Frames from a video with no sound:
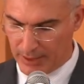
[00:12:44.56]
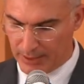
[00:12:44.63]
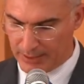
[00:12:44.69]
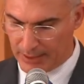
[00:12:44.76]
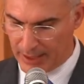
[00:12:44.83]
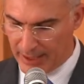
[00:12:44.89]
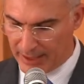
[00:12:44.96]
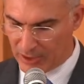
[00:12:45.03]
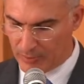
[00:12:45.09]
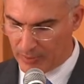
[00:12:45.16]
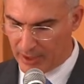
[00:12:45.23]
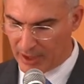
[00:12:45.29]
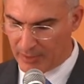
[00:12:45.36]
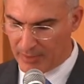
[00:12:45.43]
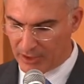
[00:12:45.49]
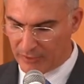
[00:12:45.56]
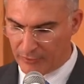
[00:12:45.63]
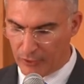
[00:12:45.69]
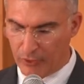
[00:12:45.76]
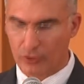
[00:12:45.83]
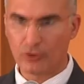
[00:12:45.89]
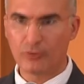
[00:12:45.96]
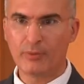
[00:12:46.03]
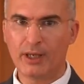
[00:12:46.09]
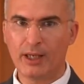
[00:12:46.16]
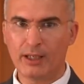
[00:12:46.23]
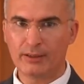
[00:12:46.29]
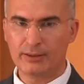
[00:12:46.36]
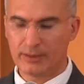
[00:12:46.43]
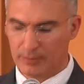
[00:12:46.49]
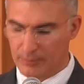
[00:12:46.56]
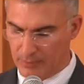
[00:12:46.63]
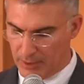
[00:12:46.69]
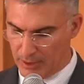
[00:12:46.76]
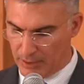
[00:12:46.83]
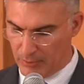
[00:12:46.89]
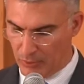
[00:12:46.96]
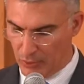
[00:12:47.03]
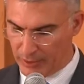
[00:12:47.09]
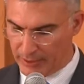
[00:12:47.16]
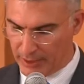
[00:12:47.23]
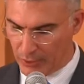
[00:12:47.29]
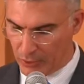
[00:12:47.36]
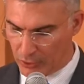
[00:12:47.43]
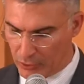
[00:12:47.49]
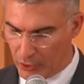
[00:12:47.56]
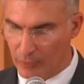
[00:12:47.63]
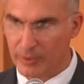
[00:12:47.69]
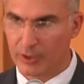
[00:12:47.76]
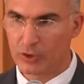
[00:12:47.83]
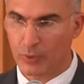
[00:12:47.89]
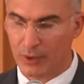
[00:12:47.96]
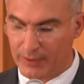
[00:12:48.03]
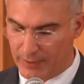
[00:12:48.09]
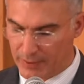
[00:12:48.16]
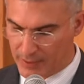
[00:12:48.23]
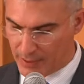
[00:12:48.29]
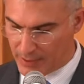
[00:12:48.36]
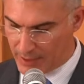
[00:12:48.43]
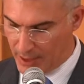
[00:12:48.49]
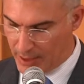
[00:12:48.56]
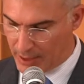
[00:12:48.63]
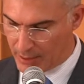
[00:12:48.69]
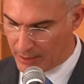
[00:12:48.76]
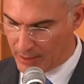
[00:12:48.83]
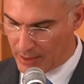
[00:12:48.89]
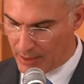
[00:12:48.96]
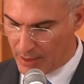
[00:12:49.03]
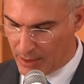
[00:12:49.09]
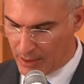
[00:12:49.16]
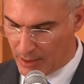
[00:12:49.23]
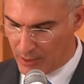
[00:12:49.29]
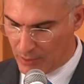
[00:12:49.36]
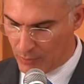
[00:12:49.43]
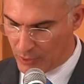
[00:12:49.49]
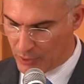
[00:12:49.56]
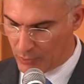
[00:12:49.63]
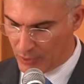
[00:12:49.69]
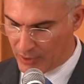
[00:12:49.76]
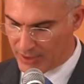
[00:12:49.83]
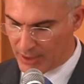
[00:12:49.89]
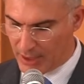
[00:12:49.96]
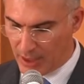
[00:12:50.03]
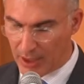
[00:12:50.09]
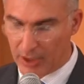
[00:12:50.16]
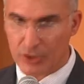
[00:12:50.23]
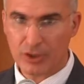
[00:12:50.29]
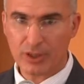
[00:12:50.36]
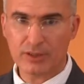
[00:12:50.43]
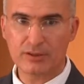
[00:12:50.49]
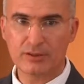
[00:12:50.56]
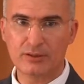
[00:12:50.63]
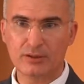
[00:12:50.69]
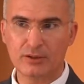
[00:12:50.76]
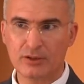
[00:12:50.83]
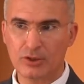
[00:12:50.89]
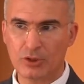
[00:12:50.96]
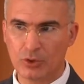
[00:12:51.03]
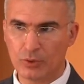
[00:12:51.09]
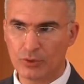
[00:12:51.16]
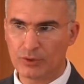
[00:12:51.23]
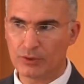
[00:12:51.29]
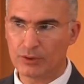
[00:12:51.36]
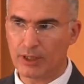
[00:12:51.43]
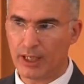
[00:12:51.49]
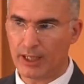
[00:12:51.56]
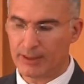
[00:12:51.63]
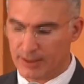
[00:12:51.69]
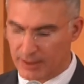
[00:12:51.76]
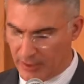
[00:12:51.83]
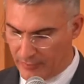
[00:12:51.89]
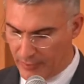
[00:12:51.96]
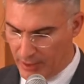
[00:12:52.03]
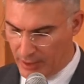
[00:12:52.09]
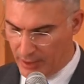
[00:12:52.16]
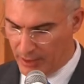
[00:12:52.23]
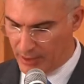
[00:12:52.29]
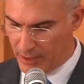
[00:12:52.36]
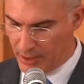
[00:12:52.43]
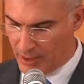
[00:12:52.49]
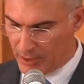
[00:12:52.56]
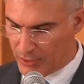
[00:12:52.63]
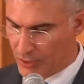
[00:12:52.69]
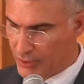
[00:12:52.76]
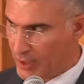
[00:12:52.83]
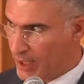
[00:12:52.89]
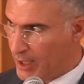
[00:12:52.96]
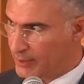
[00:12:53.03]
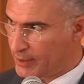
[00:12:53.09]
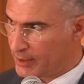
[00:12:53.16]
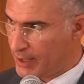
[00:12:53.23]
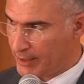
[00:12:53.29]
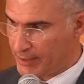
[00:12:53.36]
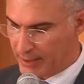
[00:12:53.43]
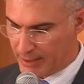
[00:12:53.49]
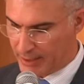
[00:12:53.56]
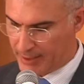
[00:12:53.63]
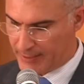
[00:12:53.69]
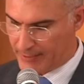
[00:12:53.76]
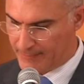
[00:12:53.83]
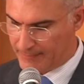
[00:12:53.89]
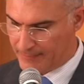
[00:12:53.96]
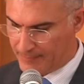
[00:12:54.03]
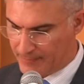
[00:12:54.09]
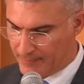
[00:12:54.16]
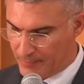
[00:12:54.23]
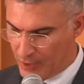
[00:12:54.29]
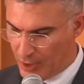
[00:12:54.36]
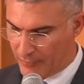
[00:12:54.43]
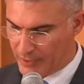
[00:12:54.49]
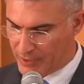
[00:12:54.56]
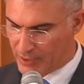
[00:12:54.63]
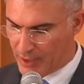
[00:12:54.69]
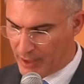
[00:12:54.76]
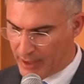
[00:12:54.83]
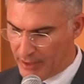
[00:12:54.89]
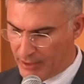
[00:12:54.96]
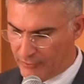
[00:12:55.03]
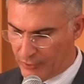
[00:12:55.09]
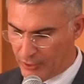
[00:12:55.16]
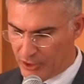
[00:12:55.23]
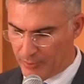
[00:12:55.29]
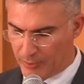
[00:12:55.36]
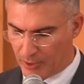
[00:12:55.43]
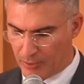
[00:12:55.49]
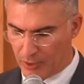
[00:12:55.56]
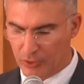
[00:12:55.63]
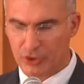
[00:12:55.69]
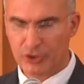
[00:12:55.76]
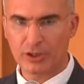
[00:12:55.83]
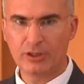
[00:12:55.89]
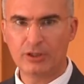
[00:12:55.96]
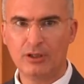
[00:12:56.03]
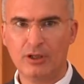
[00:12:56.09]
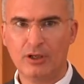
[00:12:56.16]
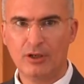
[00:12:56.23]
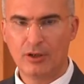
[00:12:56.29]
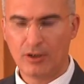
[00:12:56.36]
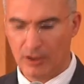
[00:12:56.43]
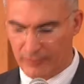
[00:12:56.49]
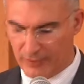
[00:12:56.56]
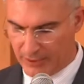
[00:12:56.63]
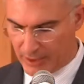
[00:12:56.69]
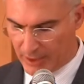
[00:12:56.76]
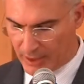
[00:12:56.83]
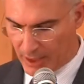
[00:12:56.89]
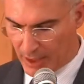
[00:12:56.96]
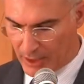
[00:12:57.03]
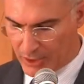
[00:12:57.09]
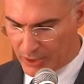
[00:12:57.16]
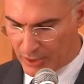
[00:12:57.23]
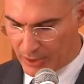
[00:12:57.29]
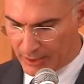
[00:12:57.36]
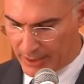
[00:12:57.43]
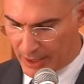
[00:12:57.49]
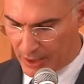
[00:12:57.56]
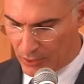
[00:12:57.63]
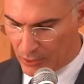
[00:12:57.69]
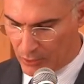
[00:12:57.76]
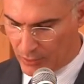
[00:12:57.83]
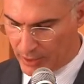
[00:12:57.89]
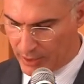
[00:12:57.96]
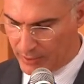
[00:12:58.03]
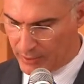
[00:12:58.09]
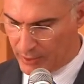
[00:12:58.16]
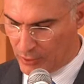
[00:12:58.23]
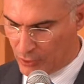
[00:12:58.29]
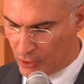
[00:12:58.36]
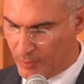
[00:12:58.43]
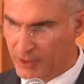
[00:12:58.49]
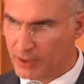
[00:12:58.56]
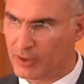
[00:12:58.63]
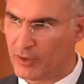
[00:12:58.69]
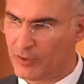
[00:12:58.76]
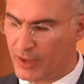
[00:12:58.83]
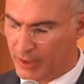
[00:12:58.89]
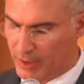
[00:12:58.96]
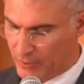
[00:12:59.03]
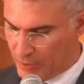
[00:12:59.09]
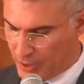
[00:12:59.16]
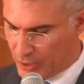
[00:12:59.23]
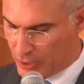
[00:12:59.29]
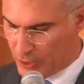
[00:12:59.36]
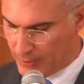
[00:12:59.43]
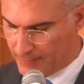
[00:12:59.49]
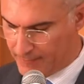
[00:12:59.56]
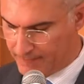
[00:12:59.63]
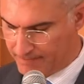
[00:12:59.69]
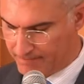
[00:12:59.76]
the landmark Met Forum held in Malta in October 2016, which was the largest youth and civil society gathering of its kind for the promotion of intercultural dialogue in the Euro-Mediterranean region.